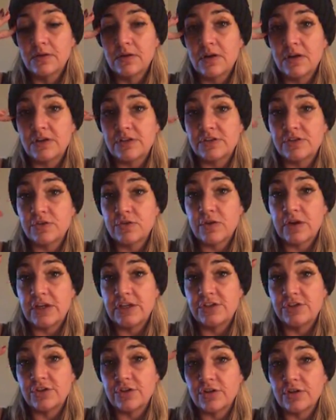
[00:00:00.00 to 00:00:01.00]
A
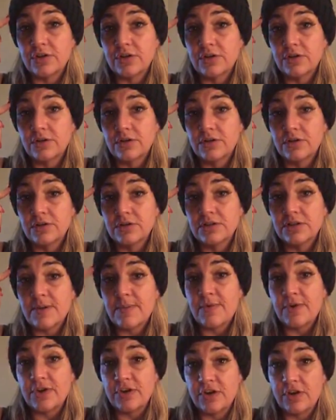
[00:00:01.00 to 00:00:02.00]
stranger.
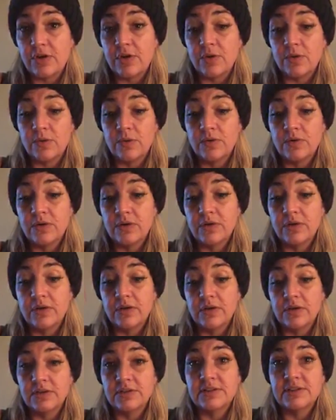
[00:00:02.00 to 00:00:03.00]
Someone new.
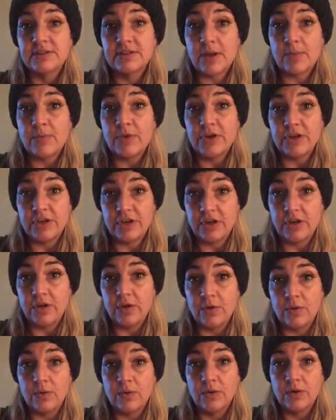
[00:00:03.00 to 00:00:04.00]
Someone
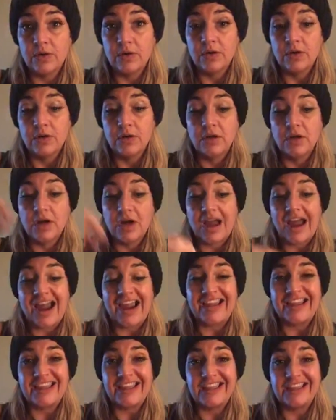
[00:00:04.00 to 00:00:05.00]
new.
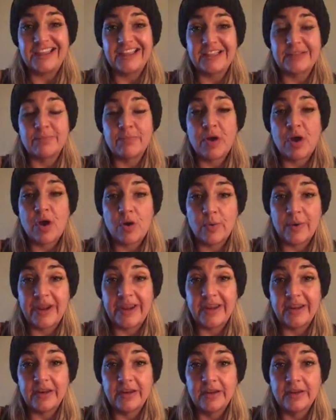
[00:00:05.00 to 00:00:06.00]
I think this
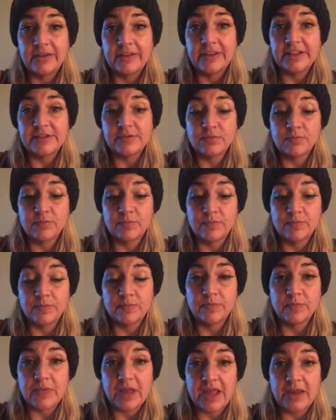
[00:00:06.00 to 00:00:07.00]
poet, this
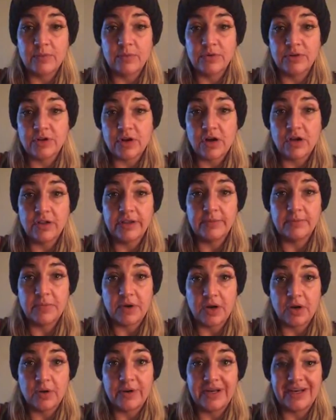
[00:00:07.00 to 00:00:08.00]
Edward Cullen
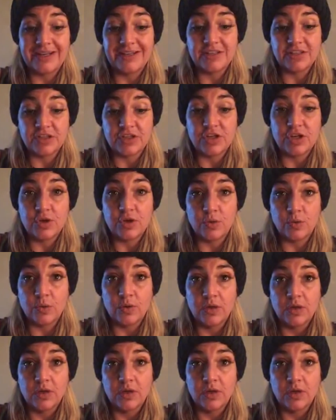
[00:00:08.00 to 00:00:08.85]
poet is new.